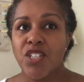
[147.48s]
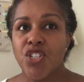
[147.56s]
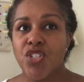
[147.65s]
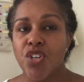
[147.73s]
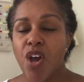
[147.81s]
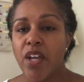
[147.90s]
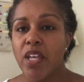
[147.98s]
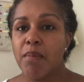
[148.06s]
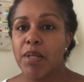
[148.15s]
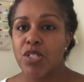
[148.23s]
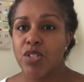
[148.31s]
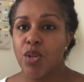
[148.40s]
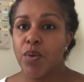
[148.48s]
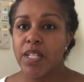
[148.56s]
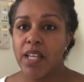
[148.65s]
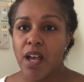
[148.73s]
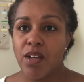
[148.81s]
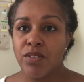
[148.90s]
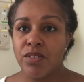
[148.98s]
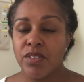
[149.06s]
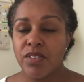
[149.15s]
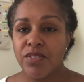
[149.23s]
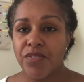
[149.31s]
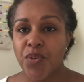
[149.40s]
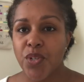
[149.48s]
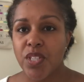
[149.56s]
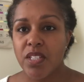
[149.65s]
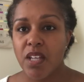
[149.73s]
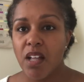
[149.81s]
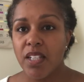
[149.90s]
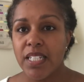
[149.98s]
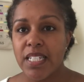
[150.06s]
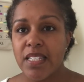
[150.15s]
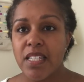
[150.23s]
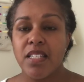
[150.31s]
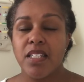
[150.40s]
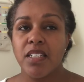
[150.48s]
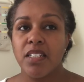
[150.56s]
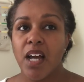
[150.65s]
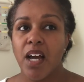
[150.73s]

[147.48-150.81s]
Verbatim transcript: just talking about slowing down for this holiday season.